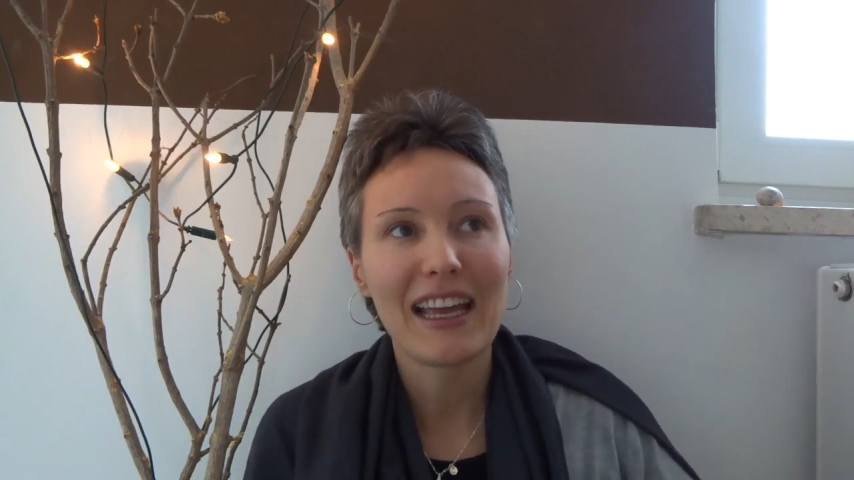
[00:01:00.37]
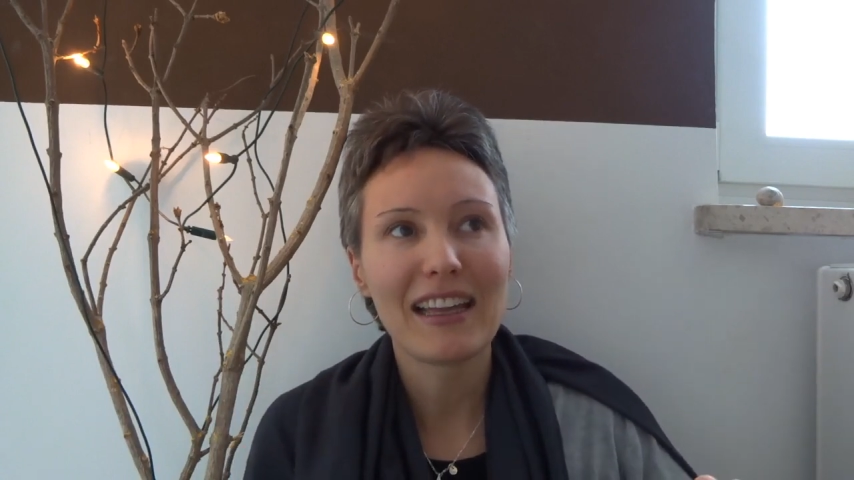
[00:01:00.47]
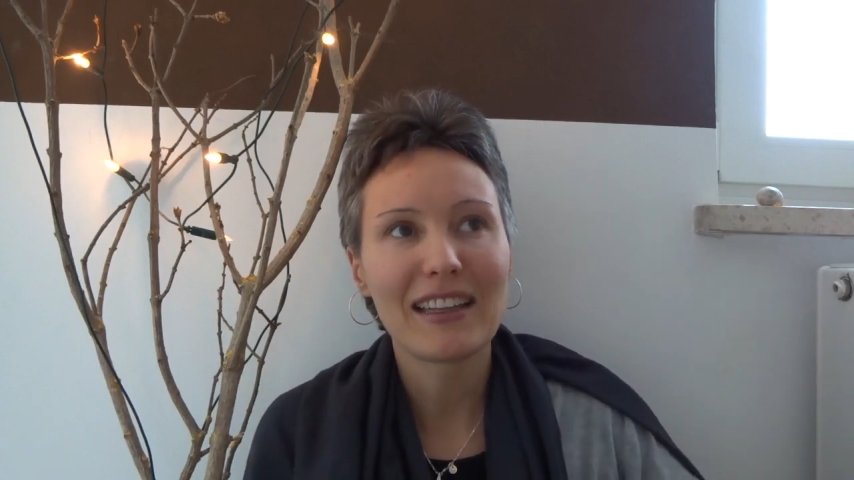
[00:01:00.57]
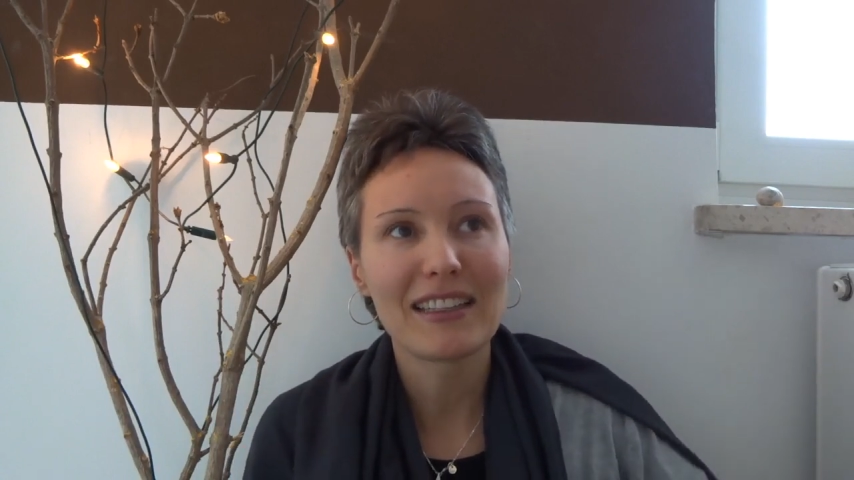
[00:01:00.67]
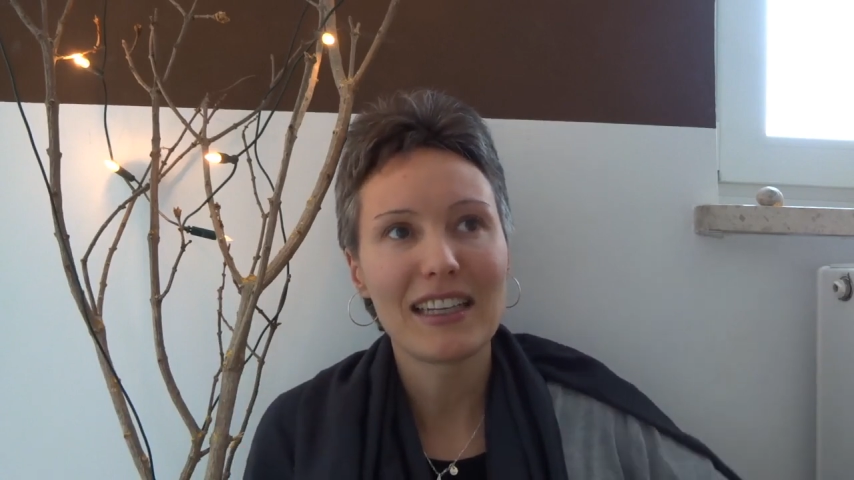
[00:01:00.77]

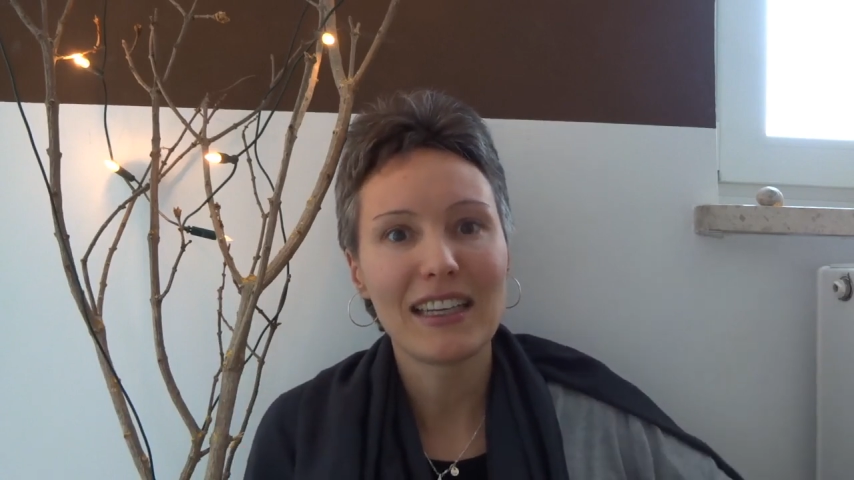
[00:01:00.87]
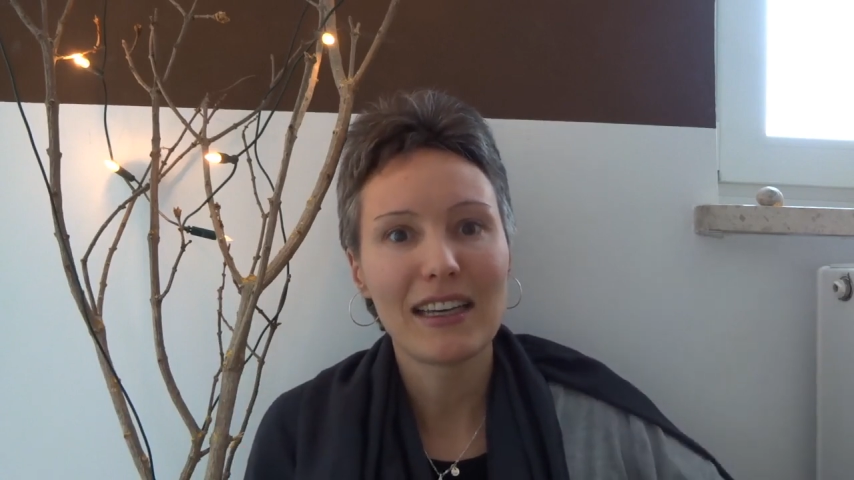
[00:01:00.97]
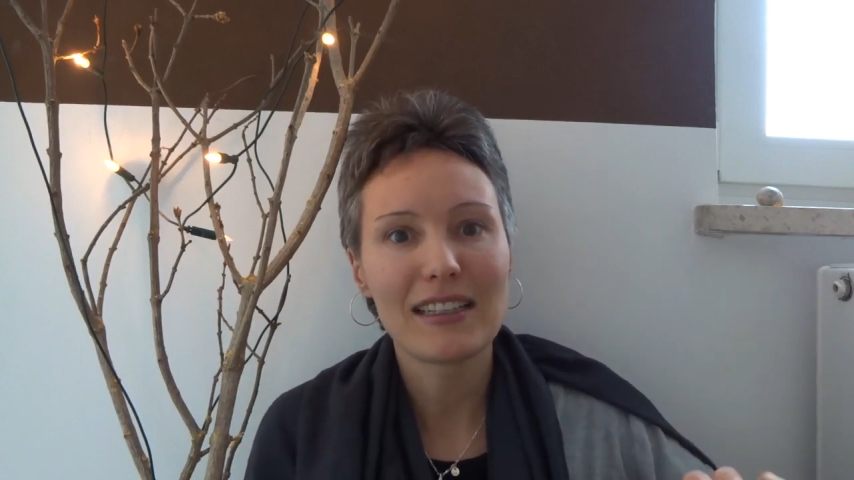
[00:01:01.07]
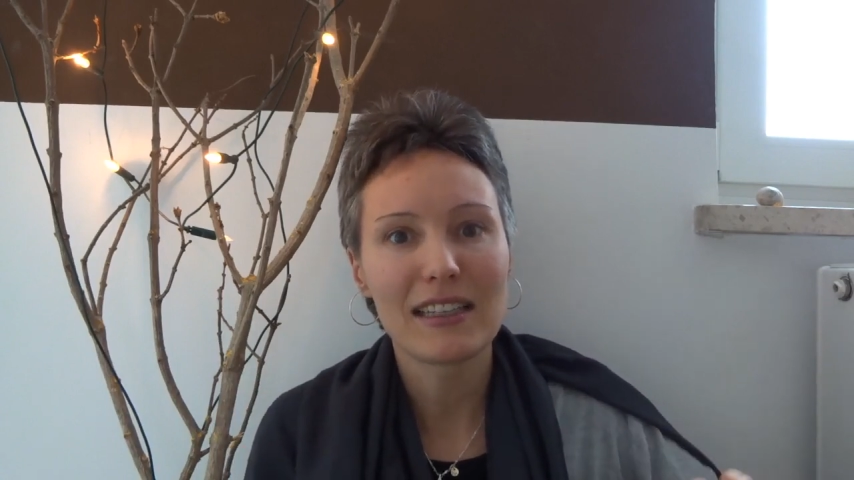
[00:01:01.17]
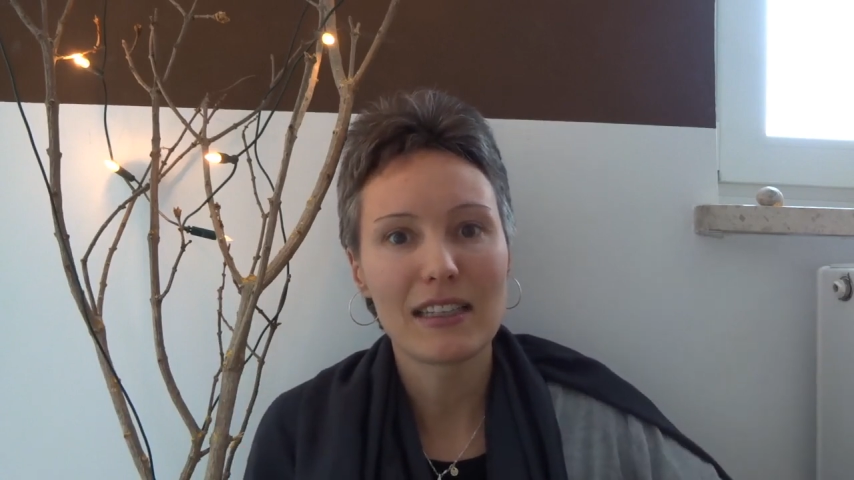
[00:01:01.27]
That day
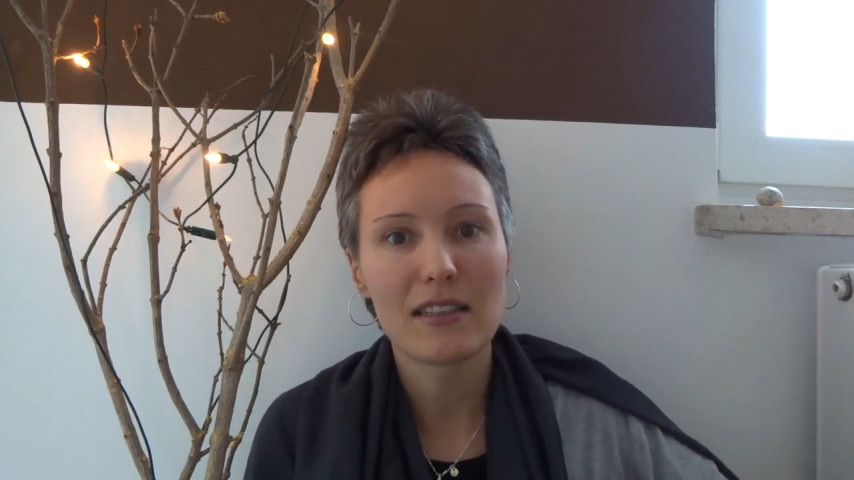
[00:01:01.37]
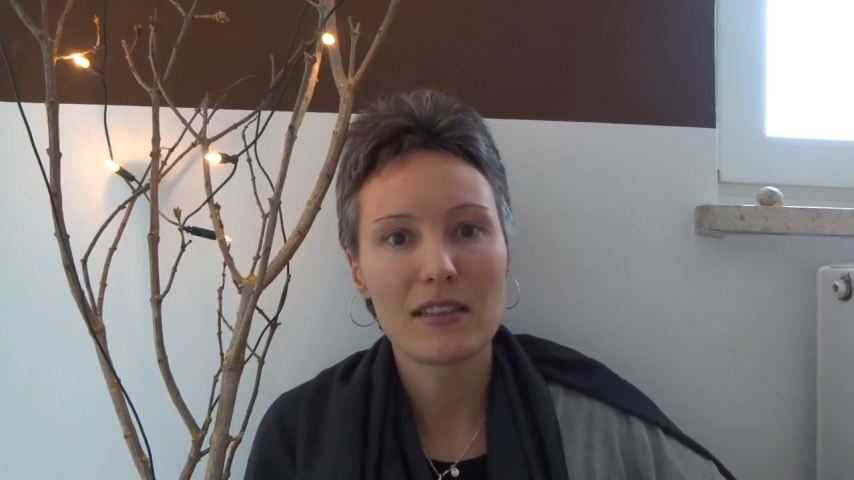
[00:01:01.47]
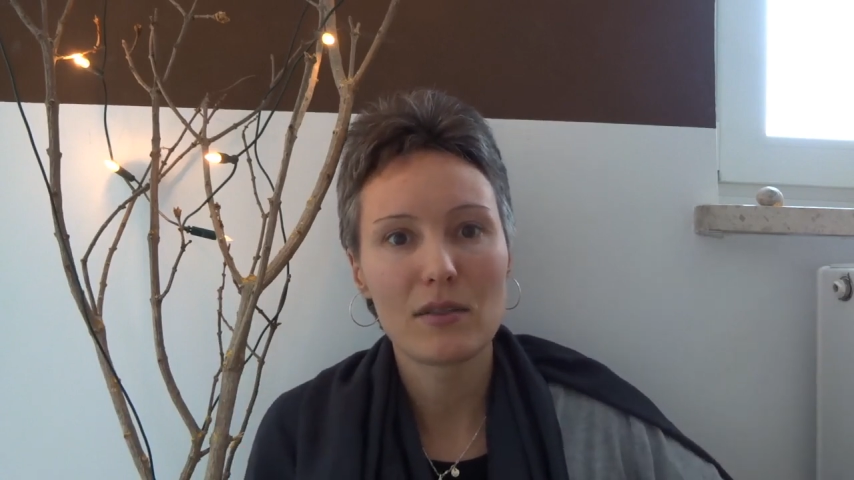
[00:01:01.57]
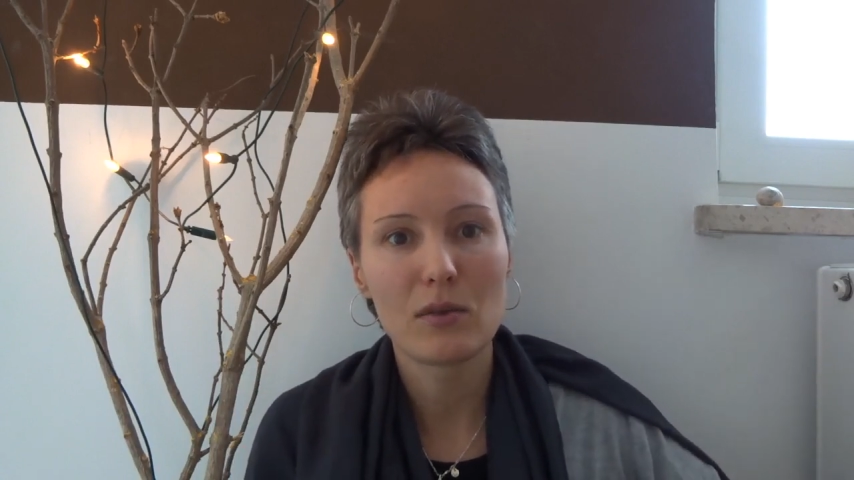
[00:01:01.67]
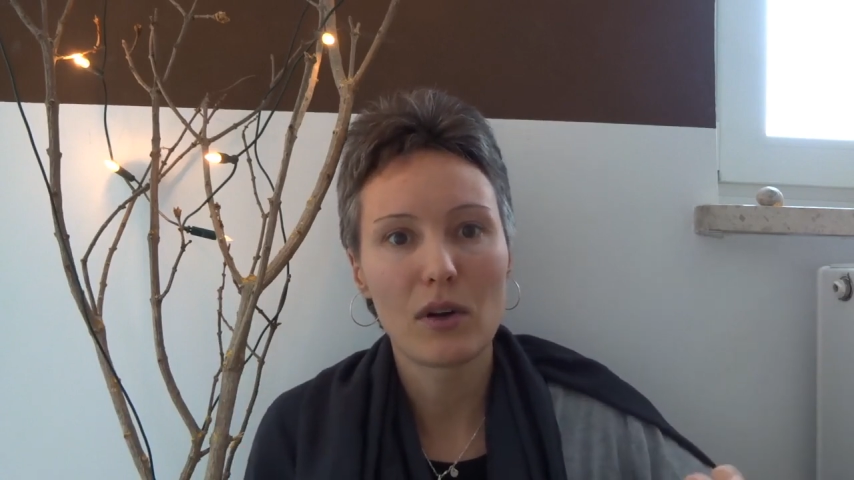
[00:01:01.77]
I said
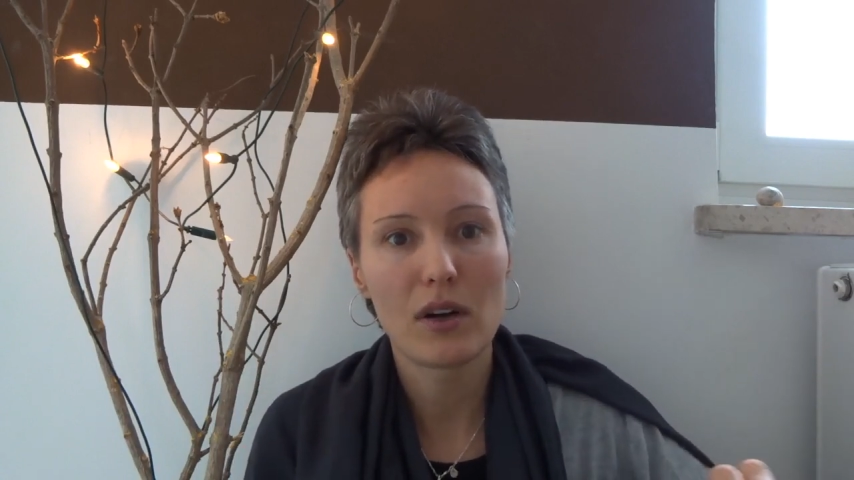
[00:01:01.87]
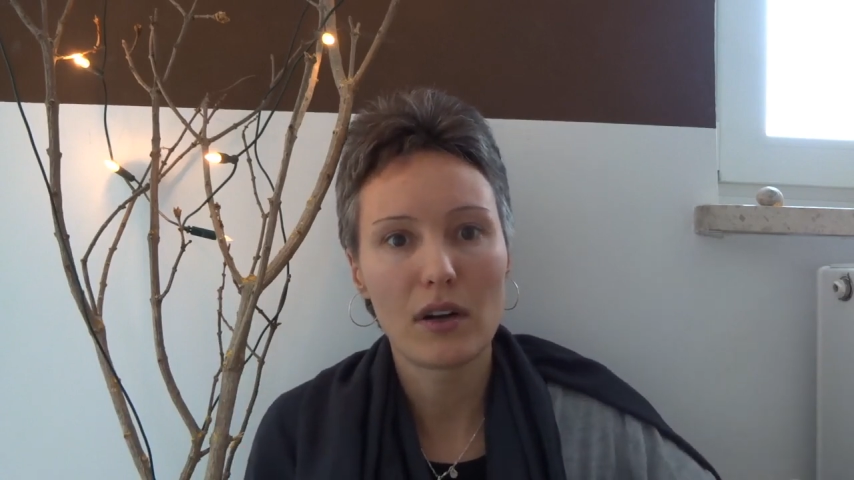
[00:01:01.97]
to